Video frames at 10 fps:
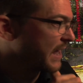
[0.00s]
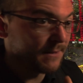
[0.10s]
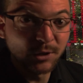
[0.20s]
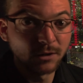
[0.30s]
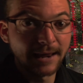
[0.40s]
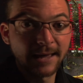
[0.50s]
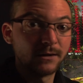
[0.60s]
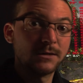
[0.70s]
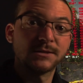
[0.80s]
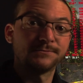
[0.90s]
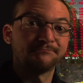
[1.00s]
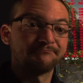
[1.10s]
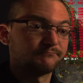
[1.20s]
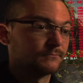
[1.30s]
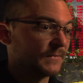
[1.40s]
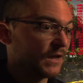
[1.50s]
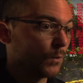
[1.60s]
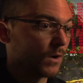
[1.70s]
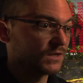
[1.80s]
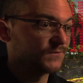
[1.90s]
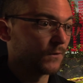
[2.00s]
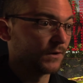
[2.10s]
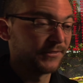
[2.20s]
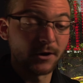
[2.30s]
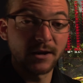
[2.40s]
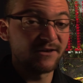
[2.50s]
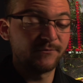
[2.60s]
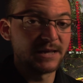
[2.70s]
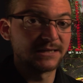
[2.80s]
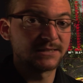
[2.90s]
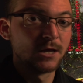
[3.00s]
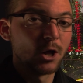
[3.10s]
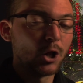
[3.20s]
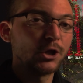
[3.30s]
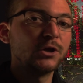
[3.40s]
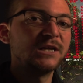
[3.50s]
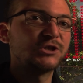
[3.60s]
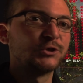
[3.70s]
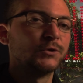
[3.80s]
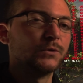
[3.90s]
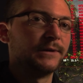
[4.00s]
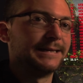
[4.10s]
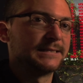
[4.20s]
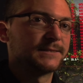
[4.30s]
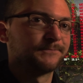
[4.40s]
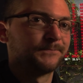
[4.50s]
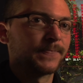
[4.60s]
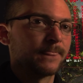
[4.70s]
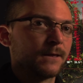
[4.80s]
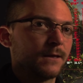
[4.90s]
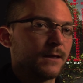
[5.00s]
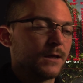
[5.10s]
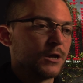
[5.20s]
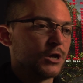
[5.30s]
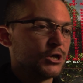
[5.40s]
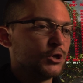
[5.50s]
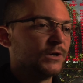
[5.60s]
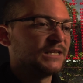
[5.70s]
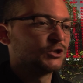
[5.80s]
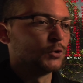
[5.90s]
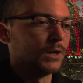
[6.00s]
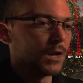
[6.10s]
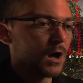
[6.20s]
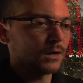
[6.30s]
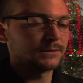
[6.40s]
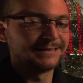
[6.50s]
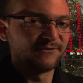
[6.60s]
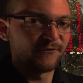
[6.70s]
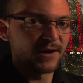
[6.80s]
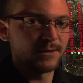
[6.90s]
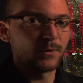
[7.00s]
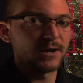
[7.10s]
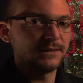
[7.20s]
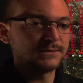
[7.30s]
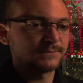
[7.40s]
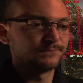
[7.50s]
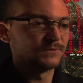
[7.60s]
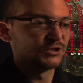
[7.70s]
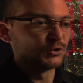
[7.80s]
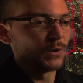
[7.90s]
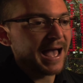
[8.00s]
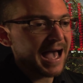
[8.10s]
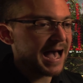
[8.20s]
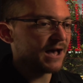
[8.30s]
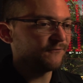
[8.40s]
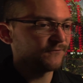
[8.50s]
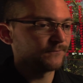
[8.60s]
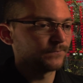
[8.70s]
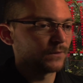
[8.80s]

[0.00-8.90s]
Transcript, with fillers: emulators. It works for 30 FPS. All you need to do is you need to lock the frame rate to half